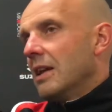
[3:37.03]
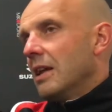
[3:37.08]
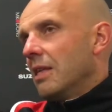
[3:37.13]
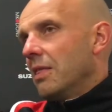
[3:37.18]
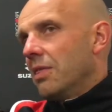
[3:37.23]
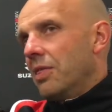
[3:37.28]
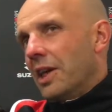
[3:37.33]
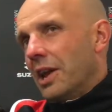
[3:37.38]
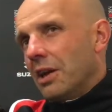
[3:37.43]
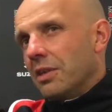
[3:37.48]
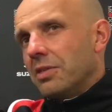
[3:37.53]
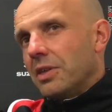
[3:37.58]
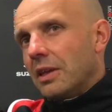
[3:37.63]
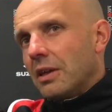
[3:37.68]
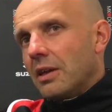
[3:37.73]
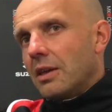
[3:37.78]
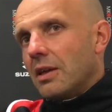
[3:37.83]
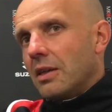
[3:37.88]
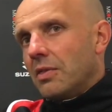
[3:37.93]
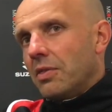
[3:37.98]
Then I
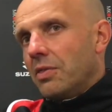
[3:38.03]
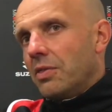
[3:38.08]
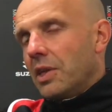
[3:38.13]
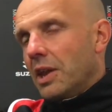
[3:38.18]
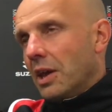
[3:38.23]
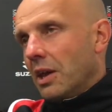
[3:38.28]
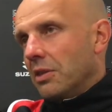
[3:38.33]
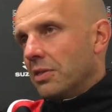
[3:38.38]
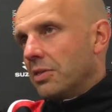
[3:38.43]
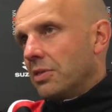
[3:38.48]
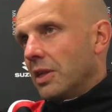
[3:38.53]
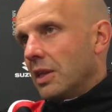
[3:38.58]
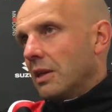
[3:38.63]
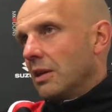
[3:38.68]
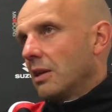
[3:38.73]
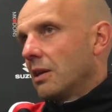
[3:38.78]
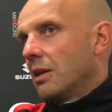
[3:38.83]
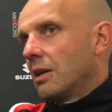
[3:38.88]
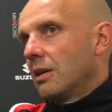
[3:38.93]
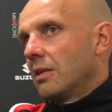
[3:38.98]
think then I
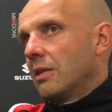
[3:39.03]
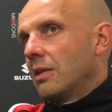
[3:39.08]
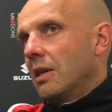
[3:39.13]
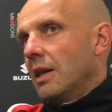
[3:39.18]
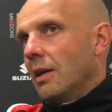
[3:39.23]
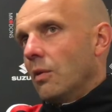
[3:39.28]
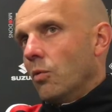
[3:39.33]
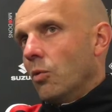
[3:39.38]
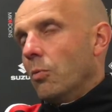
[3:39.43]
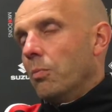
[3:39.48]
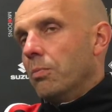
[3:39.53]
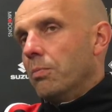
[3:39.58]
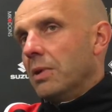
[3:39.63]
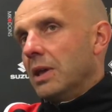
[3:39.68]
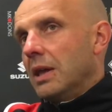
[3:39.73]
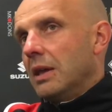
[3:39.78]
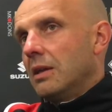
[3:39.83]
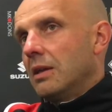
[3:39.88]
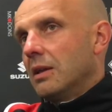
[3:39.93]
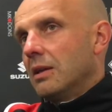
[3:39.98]
think it will be